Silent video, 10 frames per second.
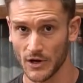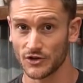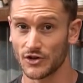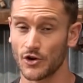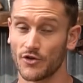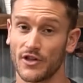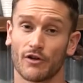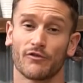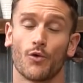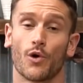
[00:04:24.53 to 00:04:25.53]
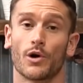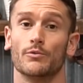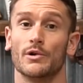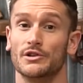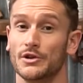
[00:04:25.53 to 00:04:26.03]
So you're therefore
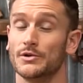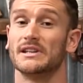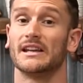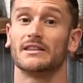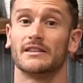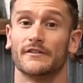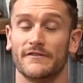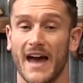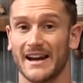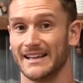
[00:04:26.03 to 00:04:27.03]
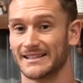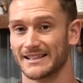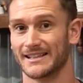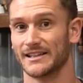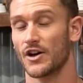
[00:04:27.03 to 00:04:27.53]
reducing the fatty
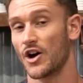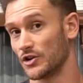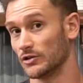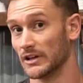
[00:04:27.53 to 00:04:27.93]
instances on your